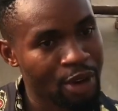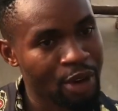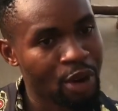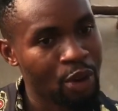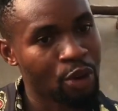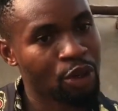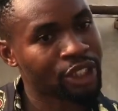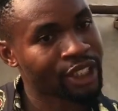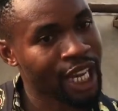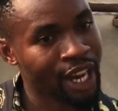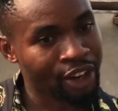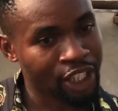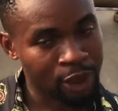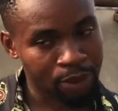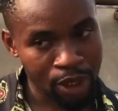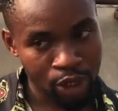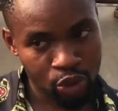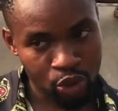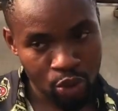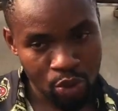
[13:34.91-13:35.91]
which I
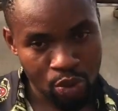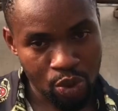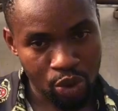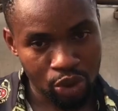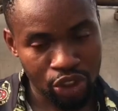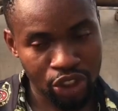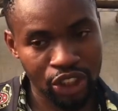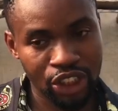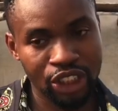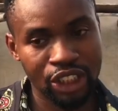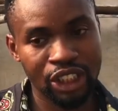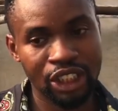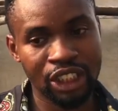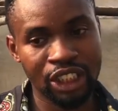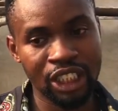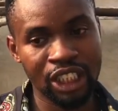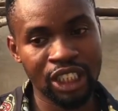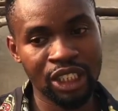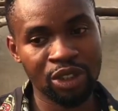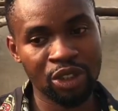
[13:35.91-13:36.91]
respect so much,
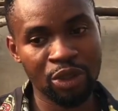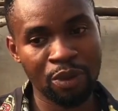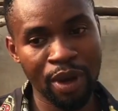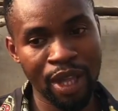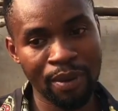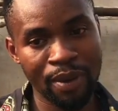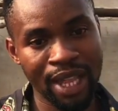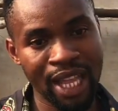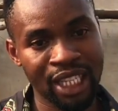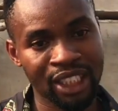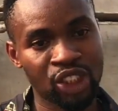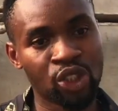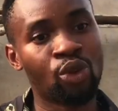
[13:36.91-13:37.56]
she that she